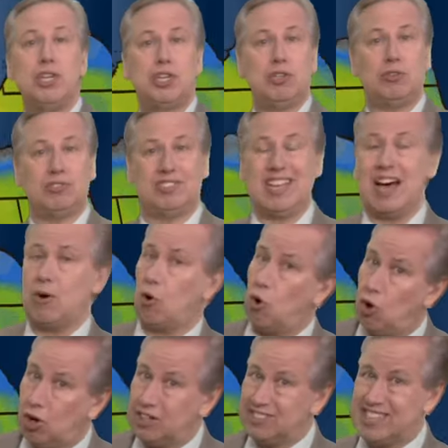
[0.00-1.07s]
chills down
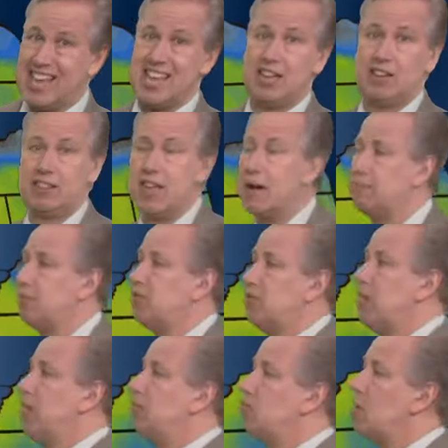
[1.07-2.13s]
all day into the upper
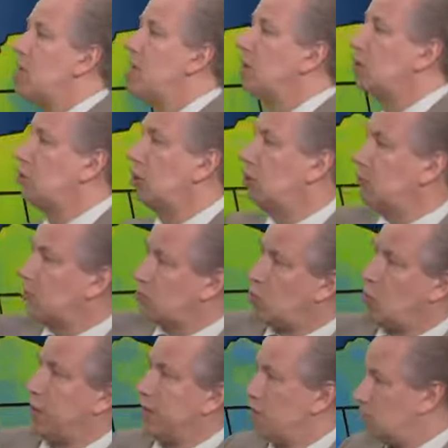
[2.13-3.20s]
teens to lower
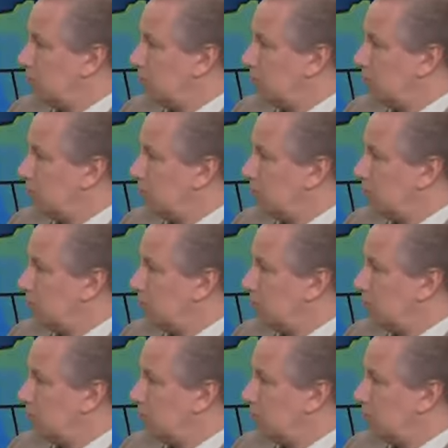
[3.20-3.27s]
20s.